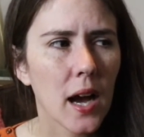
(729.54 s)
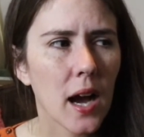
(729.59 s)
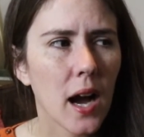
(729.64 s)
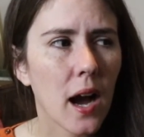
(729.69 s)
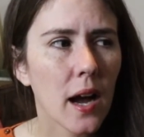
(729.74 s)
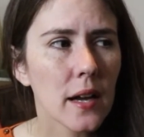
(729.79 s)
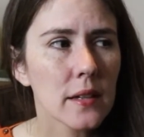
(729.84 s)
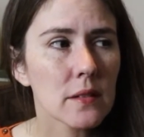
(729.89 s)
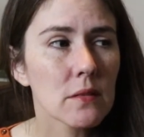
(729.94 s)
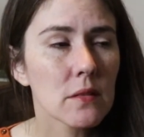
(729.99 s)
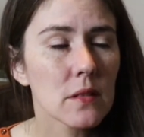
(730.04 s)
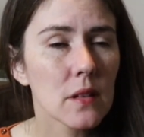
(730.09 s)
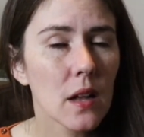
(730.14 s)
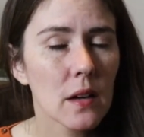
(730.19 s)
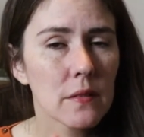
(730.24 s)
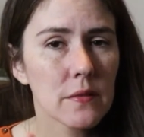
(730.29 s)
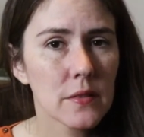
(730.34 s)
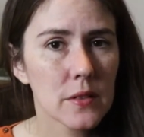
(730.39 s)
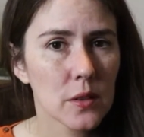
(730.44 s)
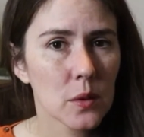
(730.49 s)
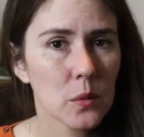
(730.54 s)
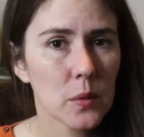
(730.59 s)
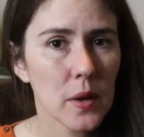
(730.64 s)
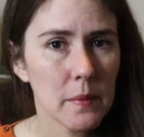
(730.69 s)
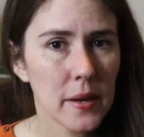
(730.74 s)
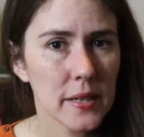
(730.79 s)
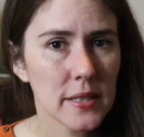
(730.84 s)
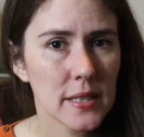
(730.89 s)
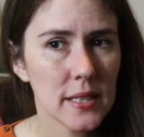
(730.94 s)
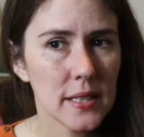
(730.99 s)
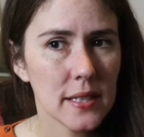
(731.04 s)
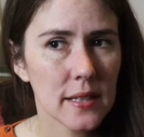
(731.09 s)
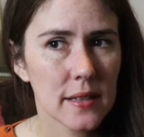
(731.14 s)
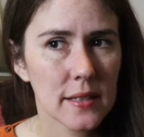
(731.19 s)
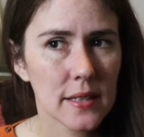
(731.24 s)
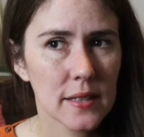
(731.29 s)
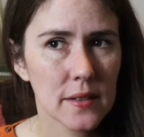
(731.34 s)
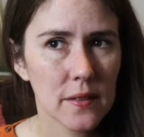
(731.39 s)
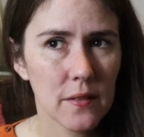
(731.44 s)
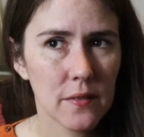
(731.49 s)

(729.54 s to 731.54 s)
loved the way my teeth